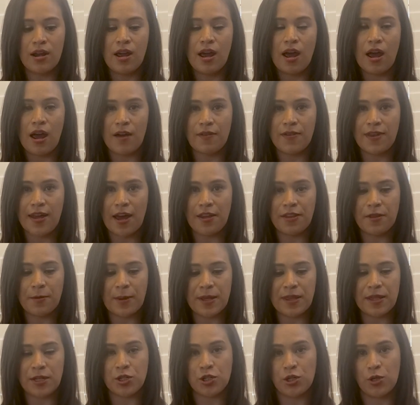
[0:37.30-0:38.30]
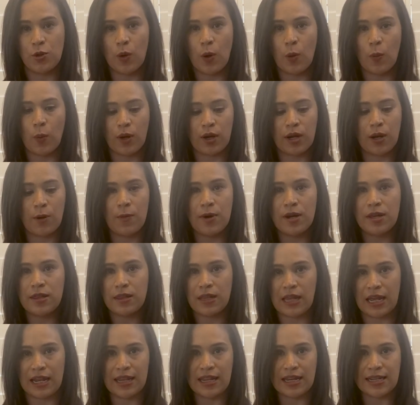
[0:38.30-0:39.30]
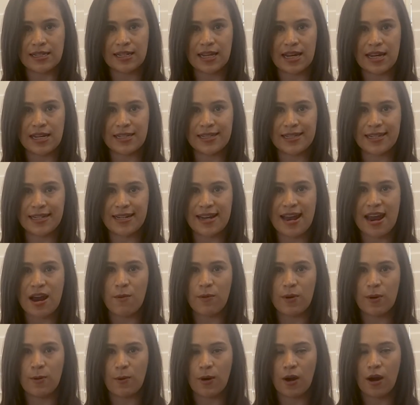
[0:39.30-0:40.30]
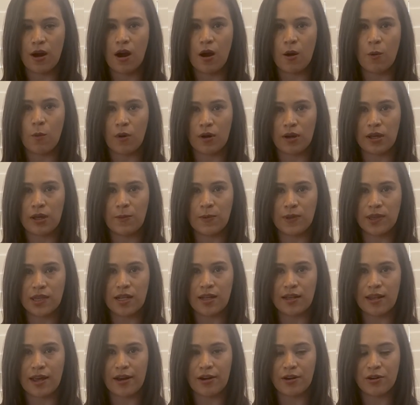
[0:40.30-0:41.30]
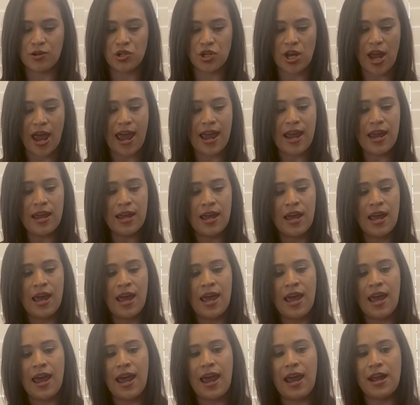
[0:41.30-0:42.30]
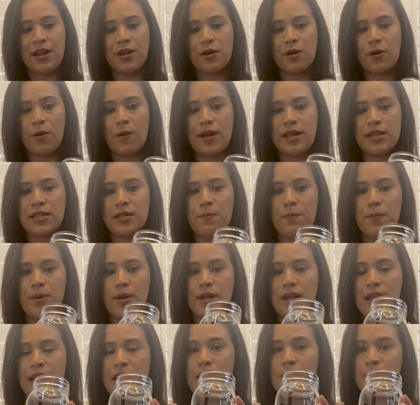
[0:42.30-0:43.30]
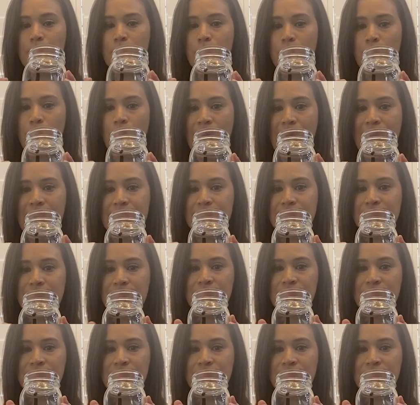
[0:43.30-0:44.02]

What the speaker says: of the alphabet that you are working with. In this case today we are working with the letter J, and you're going to put it right